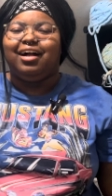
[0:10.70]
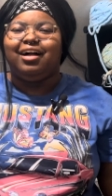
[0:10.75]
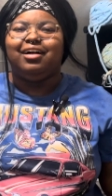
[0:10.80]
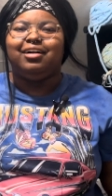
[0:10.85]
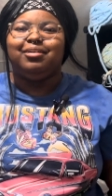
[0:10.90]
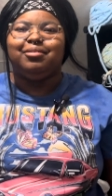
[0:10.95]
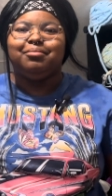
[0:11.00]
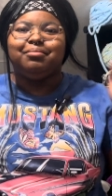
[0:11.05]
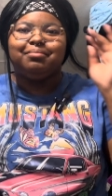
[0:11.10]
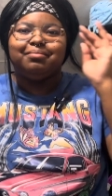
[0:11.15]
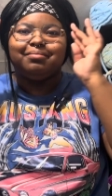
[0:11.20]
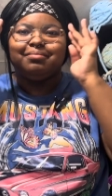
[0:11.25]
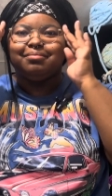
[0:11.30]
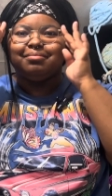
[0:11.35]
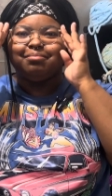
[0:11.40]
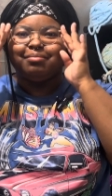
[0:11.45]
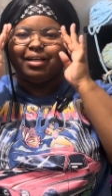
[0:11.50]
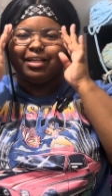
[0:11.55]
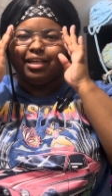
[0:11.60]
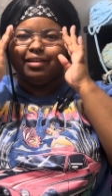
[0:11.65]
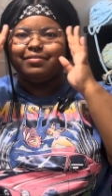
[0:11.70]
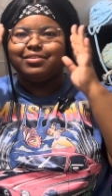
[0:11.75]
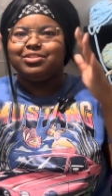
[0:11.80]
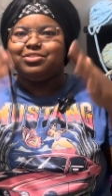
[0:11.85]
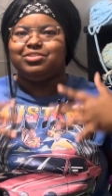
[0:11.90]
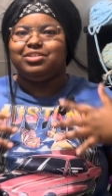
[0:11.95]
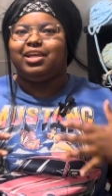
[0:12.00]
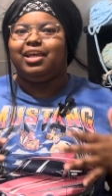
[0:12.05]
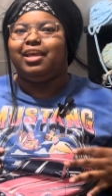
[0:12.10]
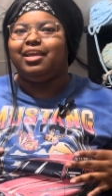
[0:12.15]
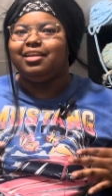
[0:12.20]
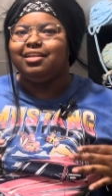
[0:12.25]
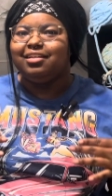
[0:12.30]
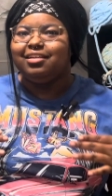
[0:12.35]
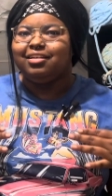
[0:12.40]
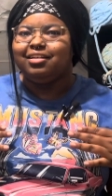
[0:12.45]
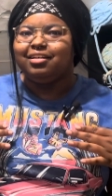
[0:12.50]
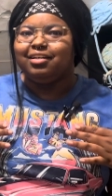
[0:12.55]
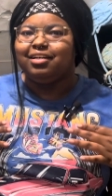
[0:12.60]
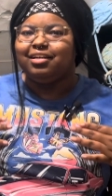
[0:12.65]
my name is Jay
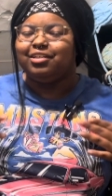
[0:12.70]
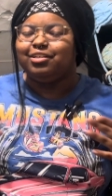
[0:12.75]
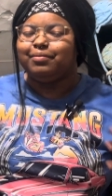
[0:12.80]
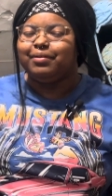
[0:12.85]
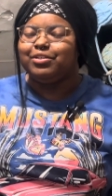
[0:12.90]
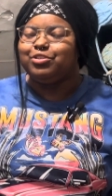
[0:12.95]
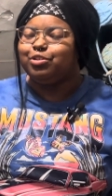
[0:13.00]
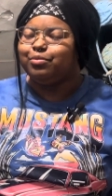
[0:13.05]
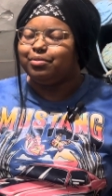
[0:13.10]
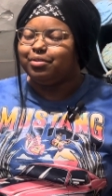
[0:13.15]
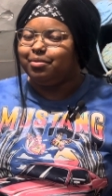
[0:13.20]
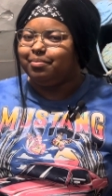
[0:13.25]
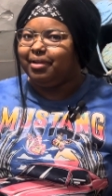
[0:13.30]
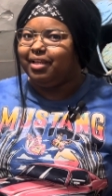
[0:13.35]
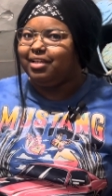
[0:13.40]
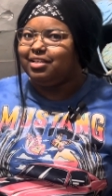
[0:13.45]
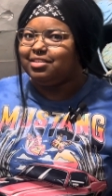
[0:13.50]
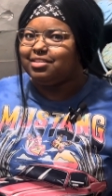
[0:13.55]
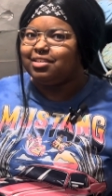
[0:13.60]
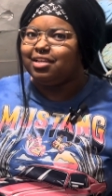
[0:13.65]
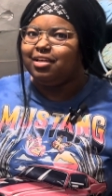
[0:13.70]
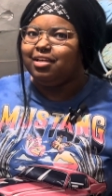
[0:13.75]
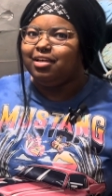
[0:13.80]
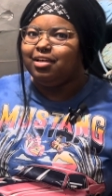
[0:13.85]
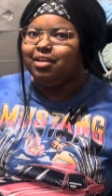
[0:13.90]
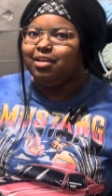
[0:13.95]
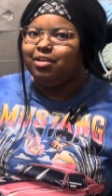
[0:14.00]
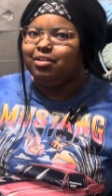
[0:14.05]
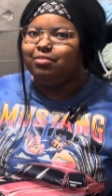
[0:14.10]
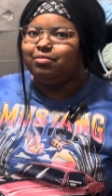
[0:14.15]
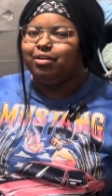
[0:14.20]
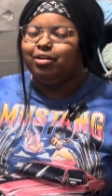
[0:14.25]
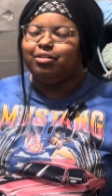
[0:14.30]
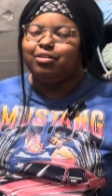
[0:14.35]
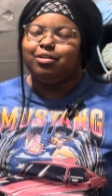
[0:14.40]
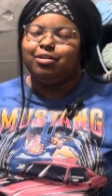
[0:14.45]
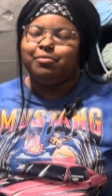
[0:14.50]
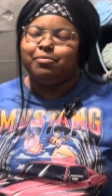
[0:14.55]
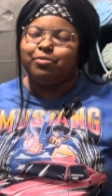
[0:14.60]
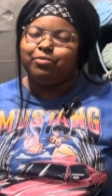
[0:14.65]
by Jupiter Makes.
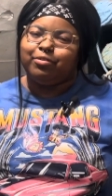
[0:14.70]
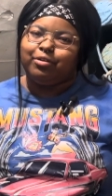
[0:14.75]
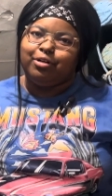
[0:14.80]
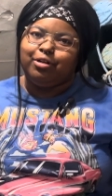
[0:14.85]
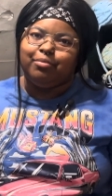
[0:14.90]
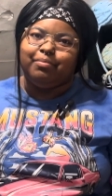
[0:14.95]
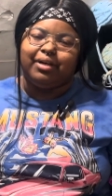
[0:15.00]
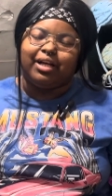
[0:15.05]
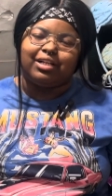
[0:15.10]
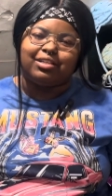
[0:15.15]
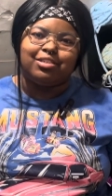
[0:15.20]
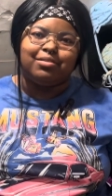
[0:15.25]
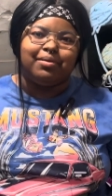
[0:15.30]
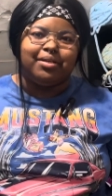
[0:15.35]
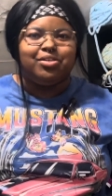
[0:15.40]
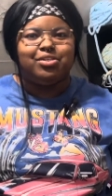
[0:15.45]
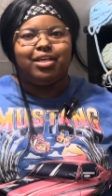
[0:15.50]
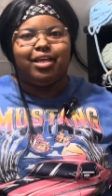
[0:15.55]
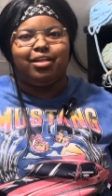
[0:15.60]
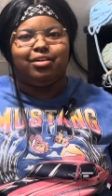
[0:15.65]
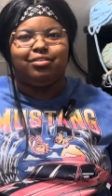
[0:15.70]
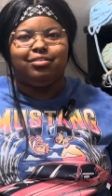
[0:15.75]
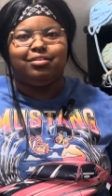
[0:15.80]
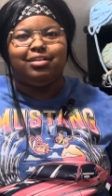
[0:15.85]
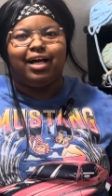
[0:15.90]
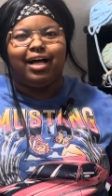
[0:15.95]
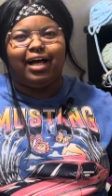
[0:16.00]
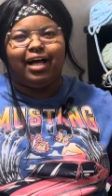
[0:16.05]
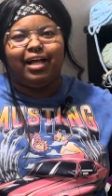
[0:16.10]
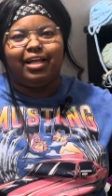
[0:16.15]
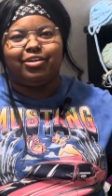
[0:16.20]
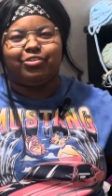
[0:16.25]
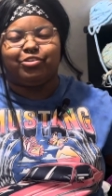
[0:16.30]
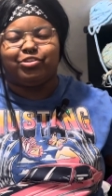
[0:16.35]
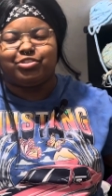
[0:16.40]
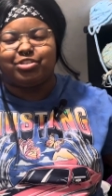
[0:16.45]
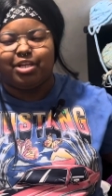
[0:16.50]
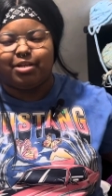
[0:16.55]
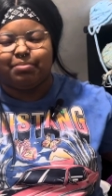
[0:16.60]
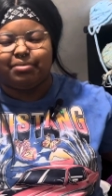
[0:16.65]
Welcome and welcome back to my channel. I
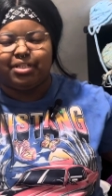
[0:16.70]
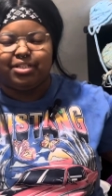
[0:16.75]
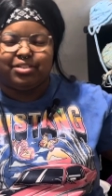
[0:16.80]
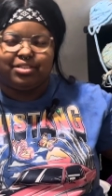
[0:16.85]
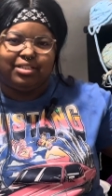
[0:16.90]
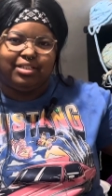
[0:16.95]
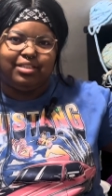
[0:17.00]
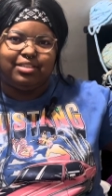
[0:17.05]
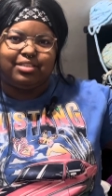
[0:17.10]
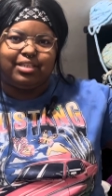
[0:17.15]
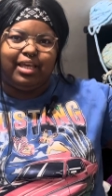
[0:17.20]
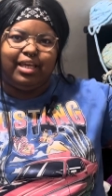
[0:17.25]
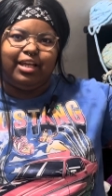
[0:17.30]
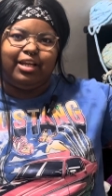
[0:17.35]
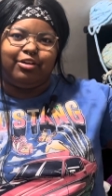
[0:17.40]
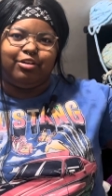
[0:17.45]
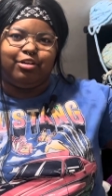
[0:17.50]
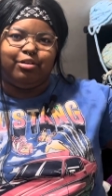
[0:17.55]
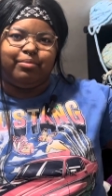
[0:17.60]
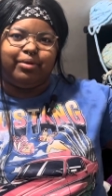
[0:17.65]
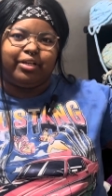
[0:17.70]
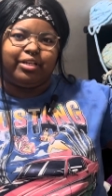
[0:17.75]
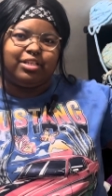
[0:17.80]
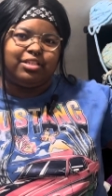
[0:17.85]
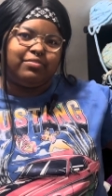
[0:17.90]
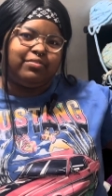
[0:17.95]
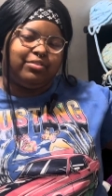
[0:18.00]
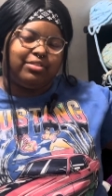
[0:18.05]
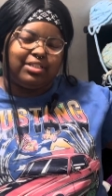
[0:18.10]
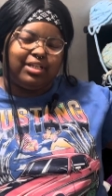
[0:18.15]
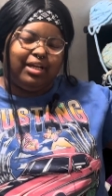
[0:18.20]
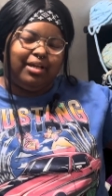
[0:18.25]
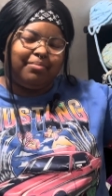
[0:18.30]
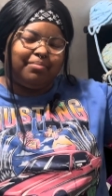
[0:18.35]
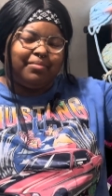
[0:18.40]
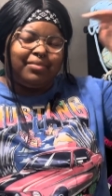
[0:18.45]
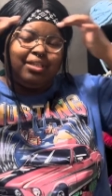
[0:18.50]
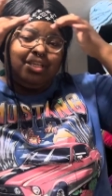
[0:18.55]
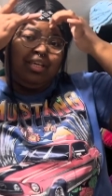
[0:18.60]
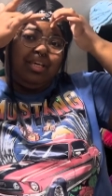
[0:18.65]
crochet plushies and I go to markets full time.
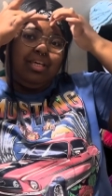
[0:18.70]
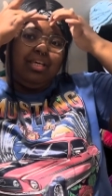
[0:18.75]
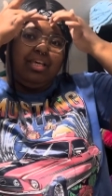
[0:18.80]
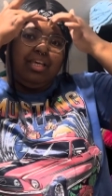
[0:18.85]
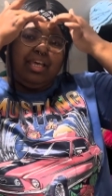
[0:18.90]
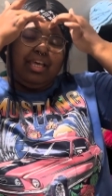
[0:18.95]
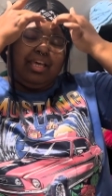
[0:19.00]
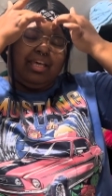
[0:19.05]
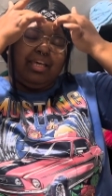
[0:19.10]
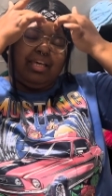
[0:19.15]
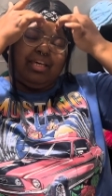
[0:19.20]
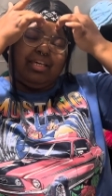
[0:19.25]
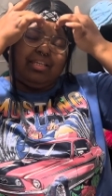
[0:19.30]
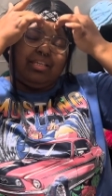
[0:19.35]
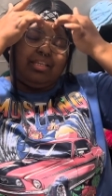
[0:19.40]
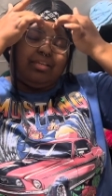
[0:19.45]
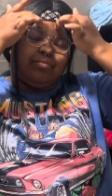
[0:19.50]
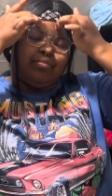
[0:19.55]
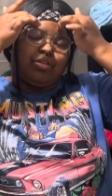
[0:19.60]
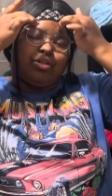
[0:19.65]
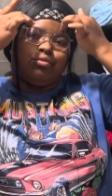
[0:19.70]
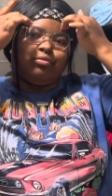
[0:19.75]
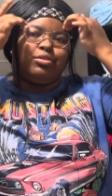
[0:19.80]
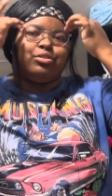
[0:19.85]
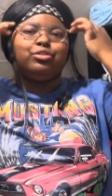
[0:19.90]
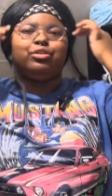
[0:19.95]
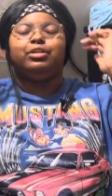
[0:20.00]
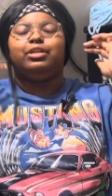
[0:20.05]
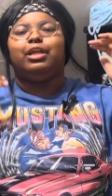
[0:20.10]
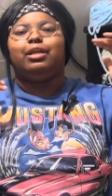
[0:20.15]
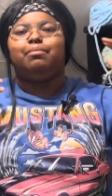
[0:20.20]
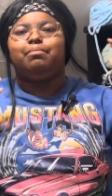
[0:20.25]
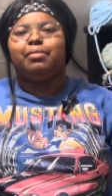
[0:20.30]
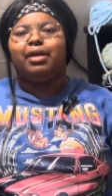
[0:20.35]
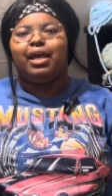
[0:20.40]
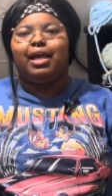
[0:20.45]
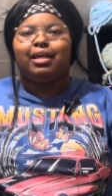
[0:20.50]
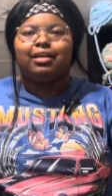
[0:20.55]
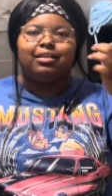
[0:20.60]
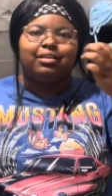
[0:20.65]
And if you're returning
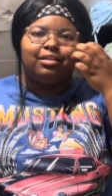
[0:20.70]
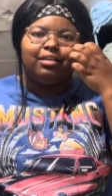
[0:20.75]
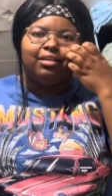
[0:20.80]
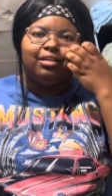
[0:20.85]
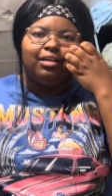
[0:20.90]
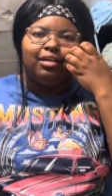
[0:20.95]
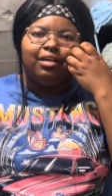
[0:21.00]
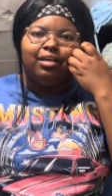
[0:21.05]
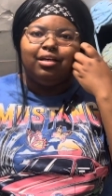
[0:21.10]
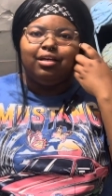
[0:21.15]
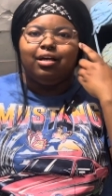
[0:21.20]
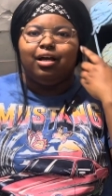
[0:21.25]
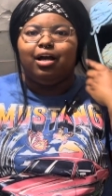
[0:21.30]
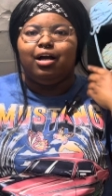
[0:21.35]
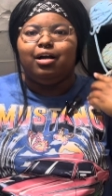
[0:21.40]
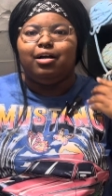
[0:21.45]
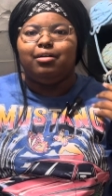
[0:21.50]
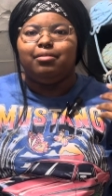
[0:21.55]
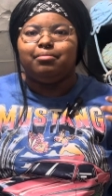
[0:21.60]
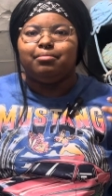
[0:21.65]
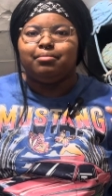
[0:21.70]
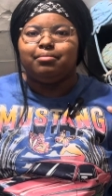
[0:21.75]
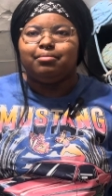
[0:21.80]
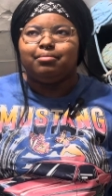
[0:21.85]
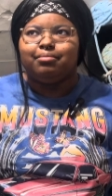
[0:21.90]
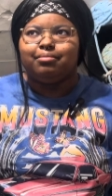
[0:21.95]
back, thank